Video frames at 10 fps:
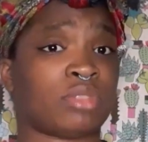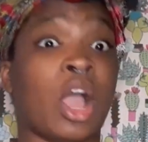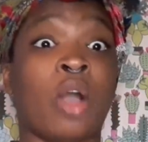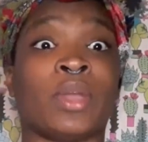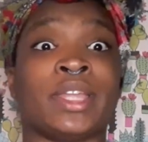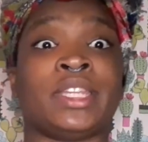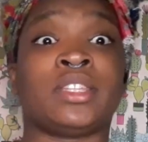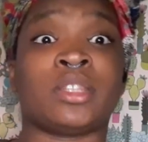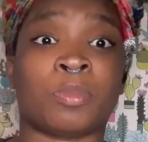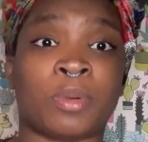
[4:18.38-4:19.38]
oh, and
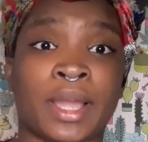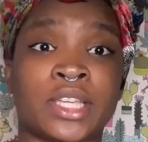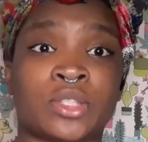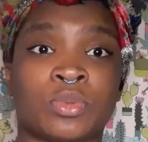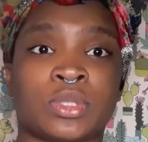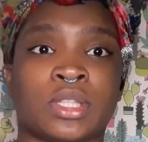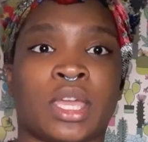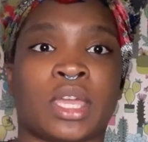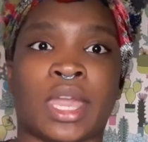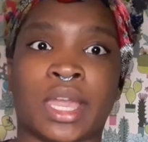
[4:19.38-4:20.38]
then the price was
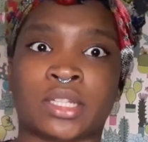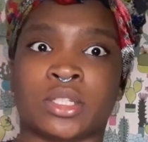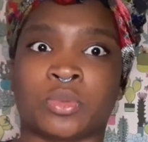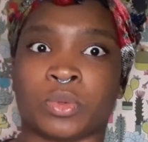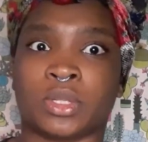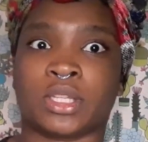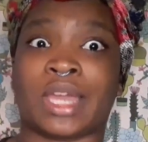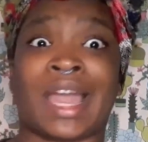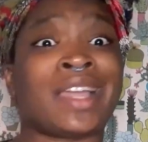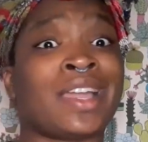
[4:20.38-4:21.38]
like actually really good.
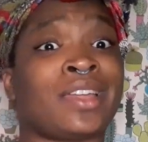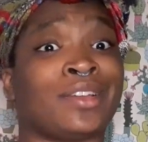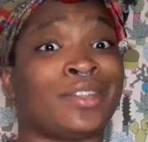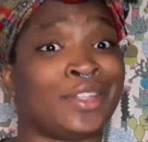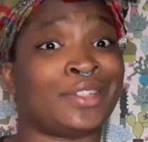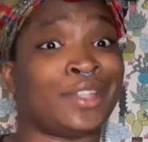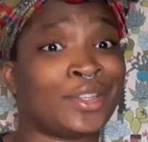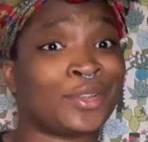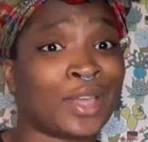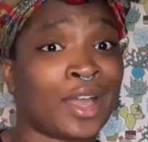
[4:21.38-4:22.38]
I got a good
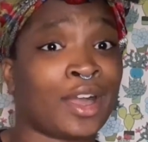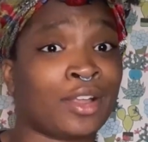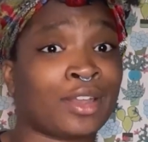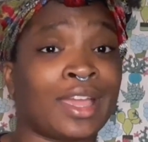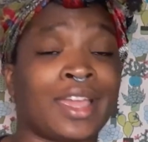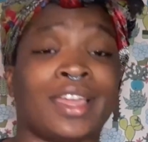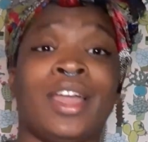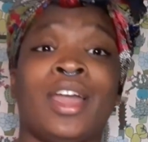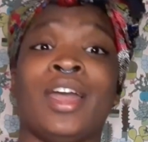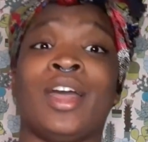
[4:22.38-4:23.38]
deal, y'all. Like,
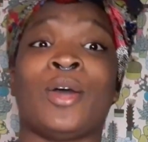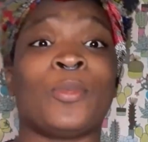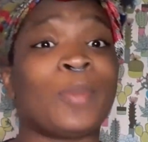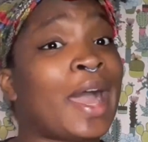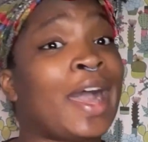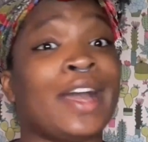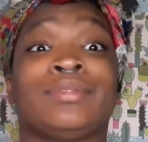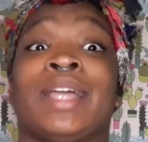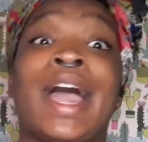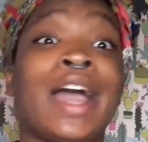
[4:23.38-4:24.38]
I
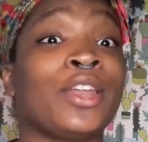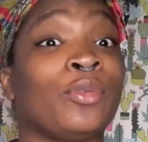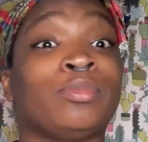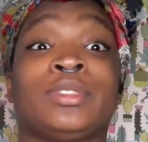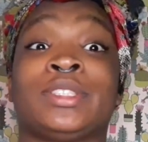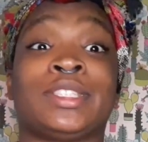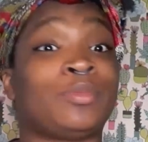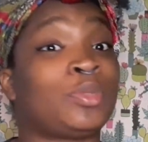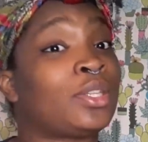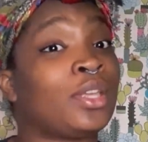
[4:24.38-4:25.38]

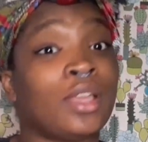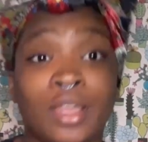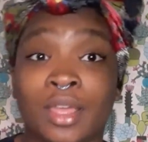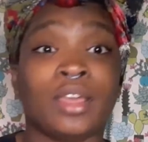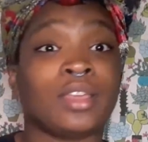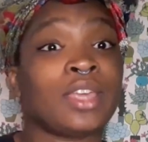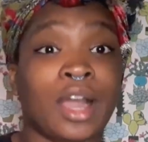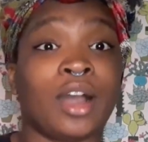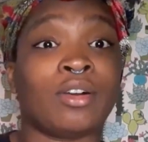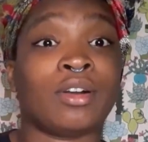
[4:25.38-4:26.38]
don't,
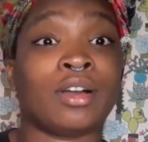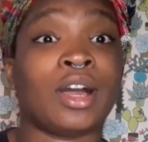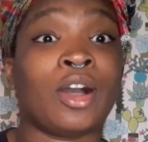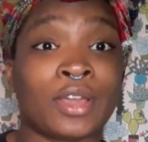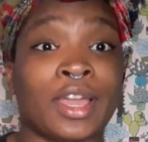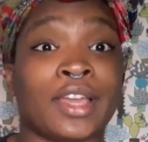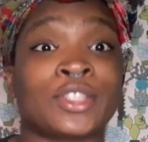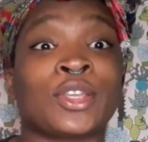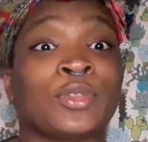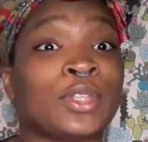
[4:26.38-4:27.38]
y'all. Okay,
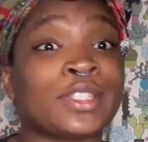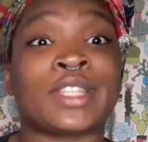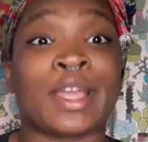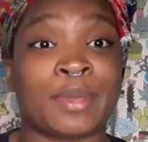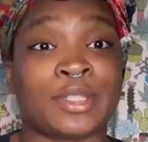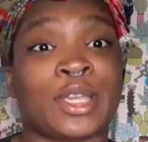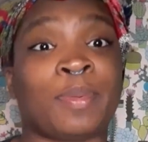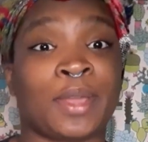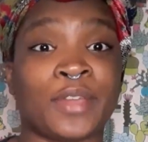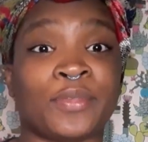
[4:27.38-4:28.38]
so this is how much I
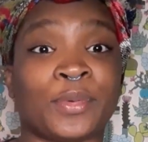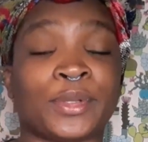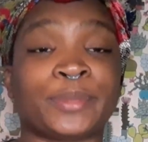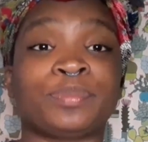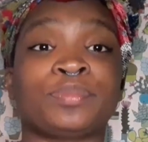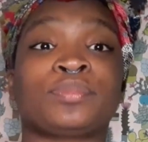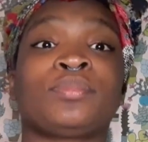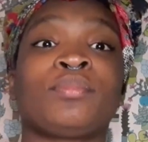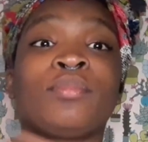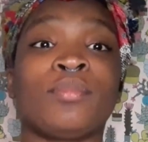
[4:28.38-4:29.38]
paid for
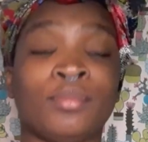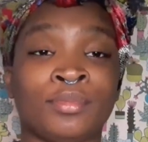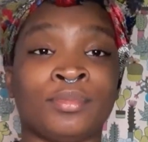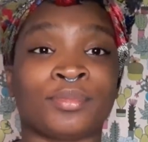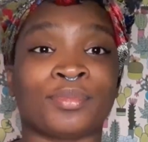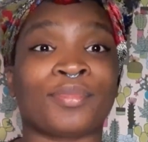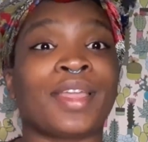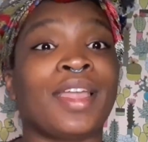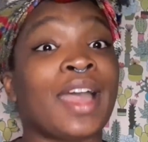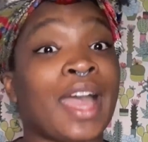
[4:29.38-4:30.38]
it.
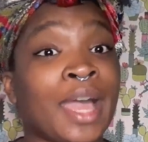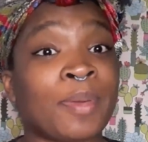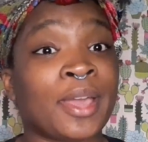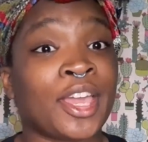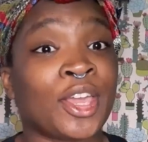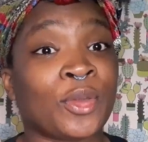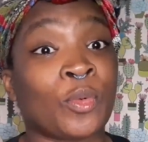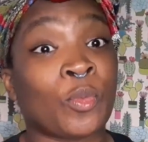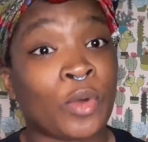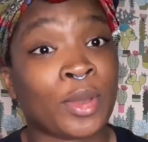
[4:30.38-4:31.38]
I paid
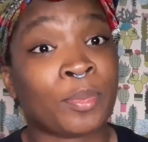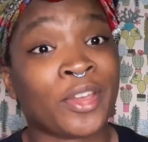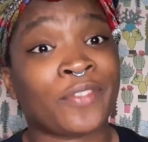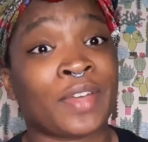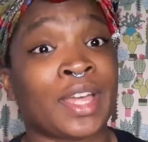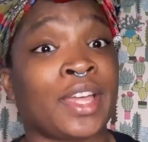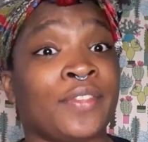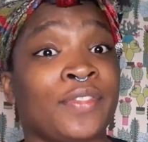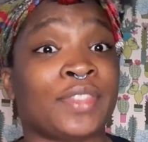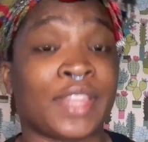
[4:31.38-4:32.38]
$1.5
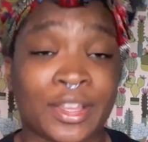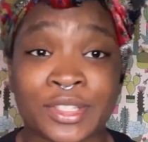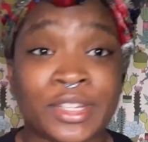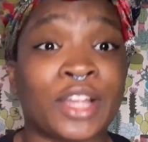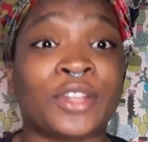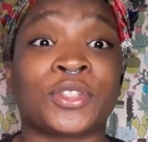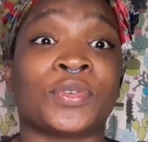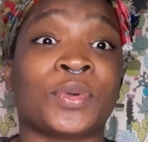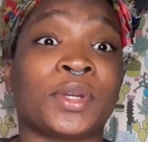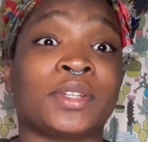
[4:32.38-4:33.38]
thousand
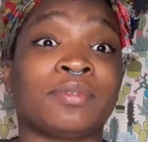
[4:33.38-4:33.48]
for it.